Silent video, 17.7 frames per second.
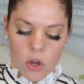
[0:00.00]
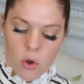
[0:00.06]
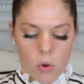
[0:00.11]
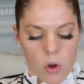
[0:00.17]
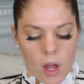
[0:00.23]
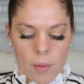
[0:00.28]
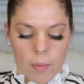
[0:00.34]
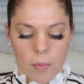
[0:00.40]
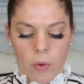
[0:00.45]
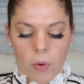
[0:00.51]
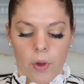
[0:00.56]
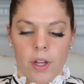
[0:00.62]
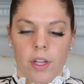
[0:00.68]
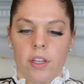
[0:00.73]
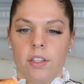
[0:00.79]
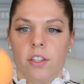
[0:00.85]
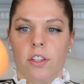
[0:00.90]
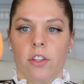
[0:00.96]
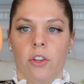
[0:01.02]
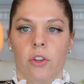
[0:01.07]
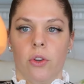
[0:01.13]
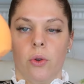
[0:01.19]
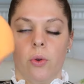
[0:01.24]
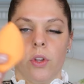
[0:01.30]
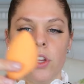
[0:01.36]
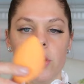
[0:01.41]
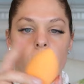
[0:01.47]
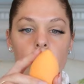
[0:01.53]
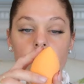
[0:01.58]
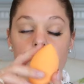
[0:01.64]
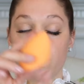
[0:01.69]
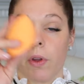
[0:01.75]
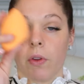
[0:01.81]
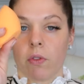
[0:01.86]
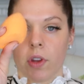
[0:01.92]
So I'm going to
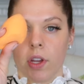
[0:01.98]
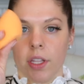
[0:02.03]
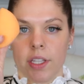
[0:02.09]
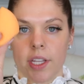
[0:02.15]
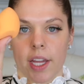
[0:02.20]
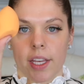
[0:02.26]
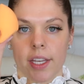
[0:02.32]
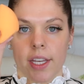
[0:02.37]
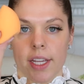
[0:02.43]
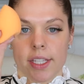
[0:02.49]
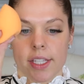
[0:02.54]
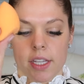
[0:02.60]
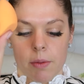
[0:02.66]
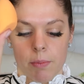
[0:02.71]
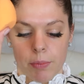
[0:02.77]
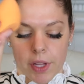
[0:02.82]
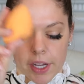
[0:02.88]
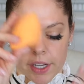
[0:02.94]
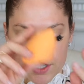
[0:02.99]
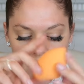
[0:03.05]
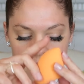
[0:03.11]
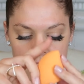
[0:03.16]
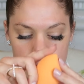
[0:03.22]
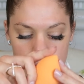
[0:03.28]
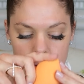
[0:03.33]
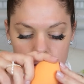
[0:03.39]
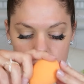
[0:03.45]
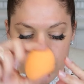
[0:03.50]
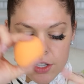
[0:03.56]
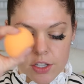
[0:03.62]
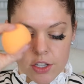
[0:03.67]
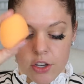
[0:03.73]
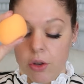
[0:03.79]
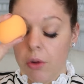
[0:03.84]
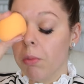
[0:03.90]
use my Real Techniques complexion
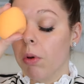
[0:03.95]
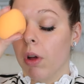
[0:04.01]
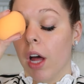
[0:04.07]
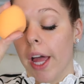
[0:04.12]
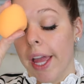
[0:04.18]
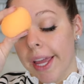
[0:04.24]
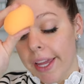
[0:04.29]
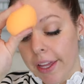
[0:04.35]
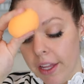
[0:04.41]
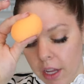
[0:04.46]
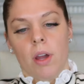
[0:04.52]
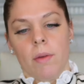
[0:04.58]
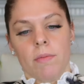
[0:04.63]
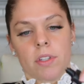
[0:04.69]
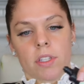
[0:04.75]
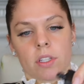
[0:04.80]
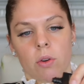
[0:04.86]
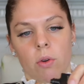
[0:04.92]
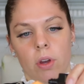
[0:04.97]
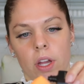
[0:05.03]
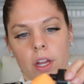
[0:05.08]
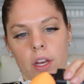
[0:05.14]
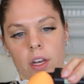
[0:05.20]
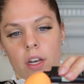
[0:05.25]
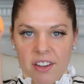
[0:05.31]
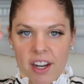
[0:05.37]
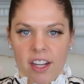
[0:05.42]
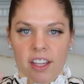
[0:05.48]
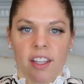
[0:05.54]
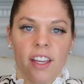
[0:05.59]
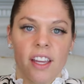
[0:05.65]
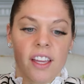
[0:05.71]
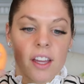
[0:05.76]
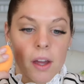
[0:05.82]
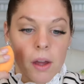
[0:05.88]
sponge to apply it. I'm just going
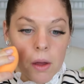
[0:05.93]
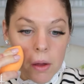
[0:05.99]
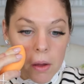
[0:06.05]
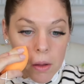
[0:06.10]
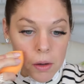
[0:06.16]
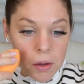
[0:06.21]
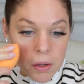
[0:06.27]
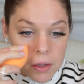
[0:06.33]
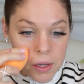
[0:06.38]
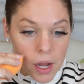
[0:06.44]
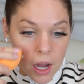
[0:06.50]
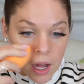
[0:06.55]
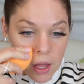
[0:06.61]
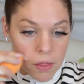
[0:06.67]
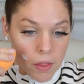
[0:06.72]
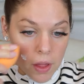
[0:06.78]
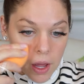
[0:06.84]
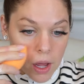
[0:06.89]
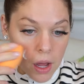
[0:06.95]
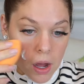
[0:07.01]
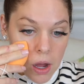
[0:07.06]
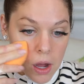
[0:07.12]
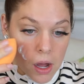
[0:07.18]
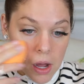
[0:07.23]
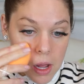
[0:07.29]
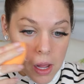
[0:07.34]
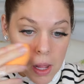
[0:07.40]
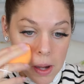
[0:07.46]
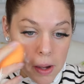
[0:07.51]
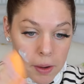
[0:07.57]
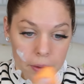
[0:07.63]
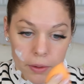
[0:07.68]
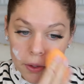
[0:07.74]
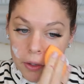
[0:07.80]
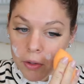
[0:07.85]
directly dot that
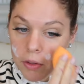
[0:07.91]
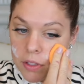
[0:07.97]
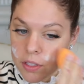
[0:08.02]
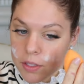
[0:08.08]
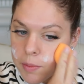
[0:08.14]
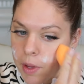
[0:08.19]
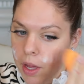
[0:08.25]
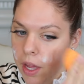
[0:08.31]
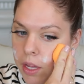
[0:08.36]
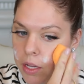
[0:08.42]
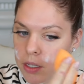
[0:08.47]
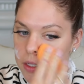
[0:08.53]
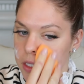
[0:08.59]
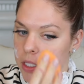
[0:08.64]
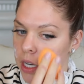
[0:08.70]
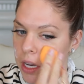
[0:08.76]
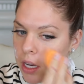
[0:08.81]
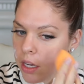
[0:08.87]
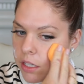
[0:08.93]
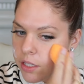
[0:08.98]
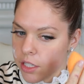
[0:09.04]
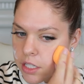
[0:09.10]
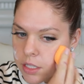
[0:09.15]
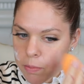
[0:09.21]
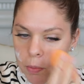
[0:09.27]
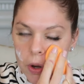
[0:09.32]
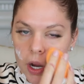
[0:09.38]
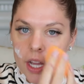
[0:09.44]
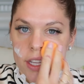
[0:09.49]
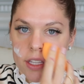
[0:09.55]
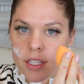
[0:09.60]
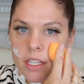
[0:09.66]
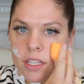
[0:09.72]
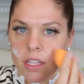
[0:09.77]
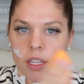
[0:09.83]
on to the sponge and just
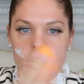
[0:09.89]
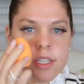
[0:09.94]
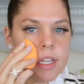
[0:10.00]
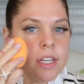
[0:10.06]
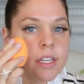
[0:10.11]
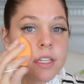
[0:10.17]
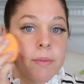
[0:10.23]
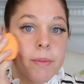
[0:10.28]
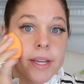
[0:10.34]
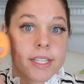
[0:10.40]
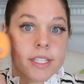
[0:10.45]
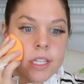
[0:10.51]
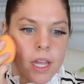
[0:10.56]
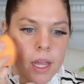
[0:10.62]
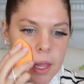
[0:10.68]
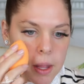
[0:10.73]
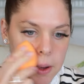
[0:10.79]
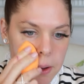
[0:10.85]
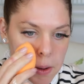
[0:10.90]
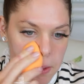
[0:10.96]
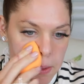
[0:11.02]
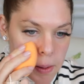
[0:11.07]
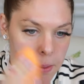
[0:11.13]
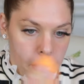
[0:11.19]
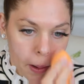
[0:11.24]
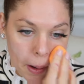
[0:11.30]
press this into my skin.